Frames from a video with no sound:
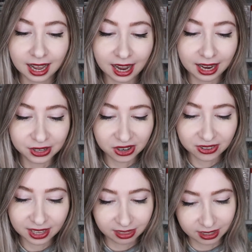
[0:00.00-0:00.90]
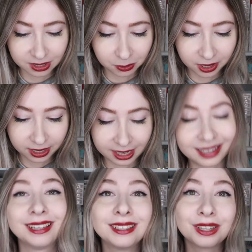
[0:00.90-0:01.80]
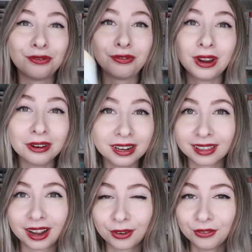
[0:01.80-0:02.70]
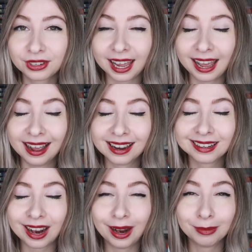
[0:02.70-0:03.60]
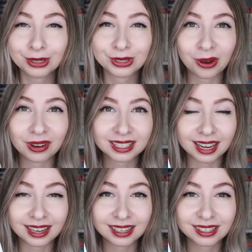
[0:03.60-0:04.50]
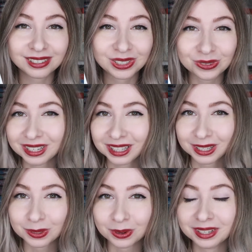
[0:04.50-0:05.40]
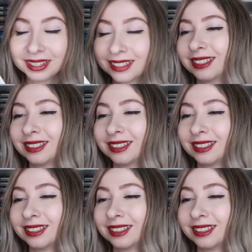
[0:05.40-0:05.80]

I know that this one is very loved, and I'm so excited to read this one.